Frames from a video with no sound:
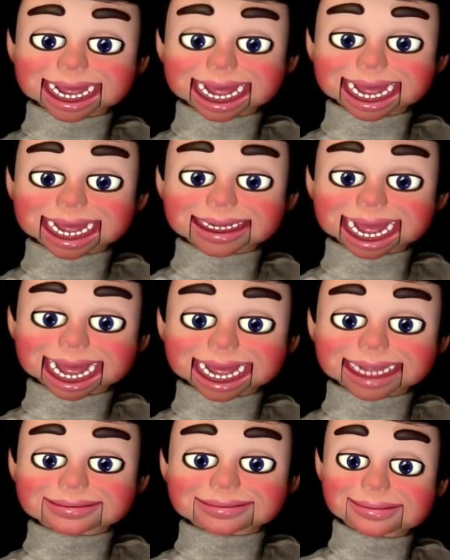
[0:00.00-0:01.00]
All
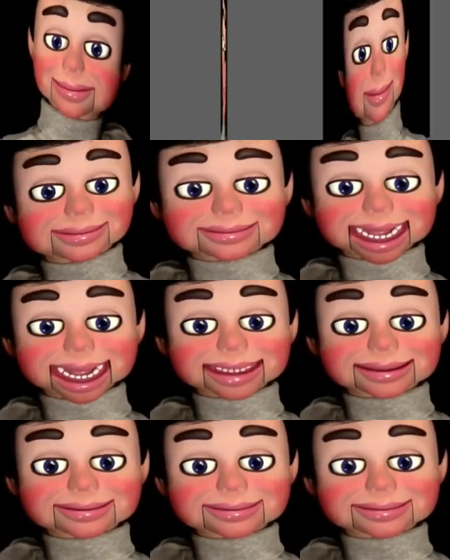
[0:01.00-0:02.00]
right. So
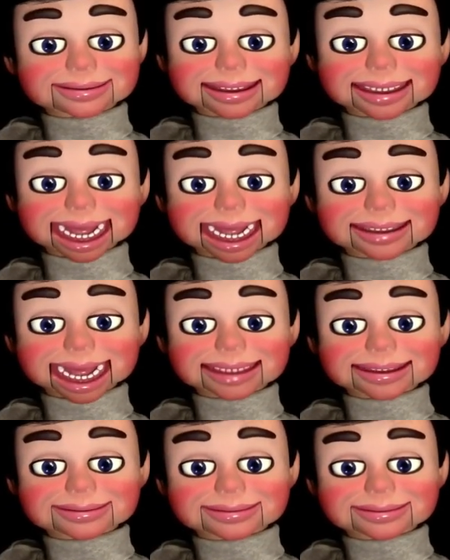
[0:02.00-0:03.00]
now what I'm going to
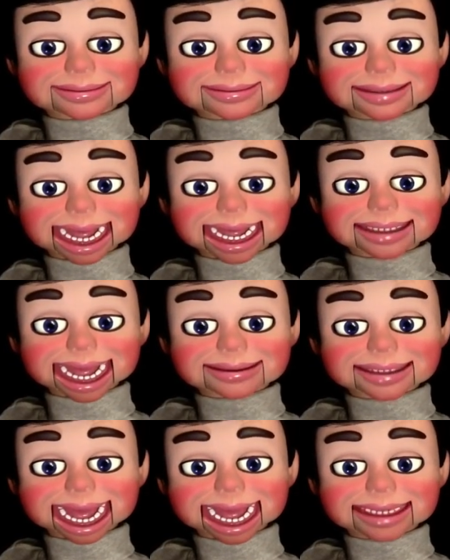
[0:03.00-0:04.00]
do is hit
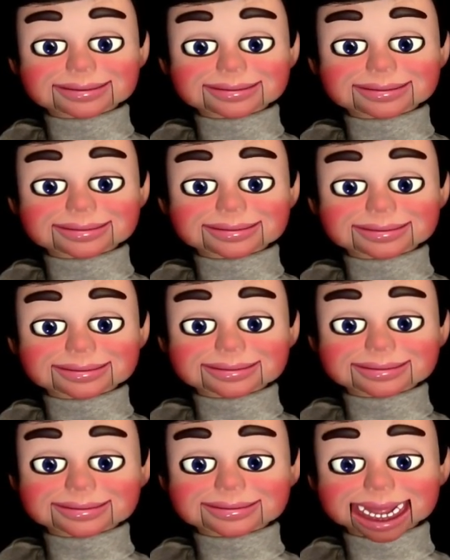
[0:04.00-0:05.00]
command
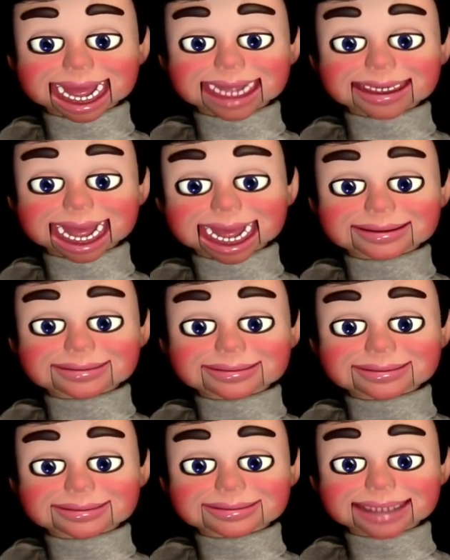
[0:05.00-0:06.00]
and click
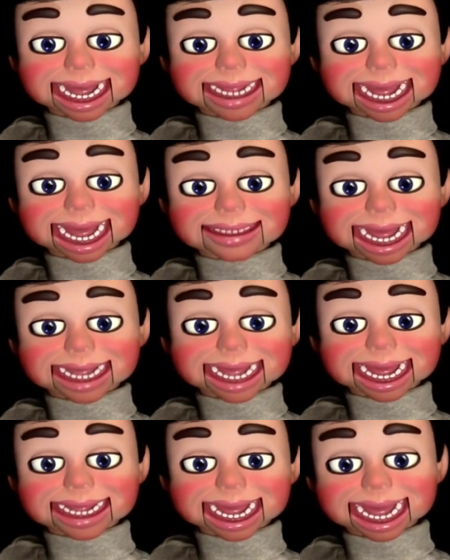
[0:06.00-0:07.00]
or
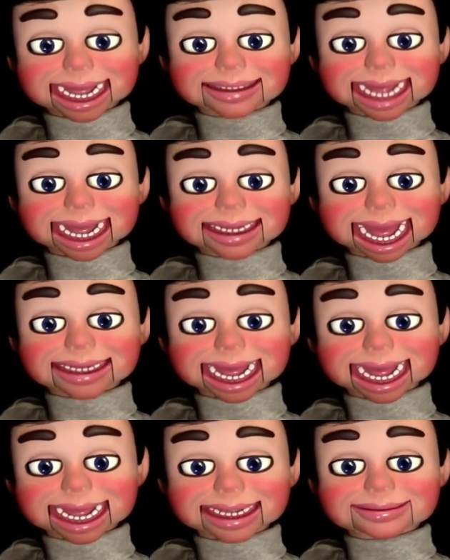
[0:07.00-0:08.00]
control and click for
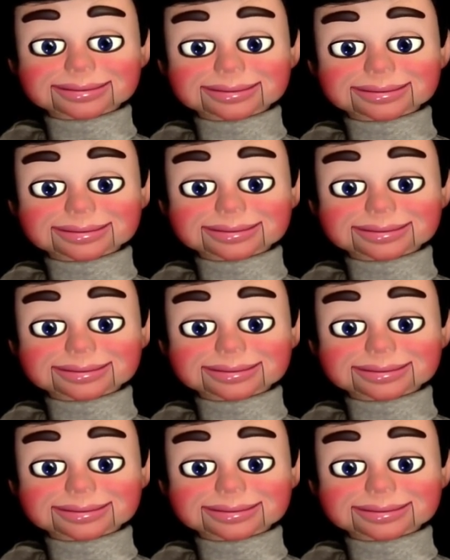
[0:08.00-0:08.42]
PC.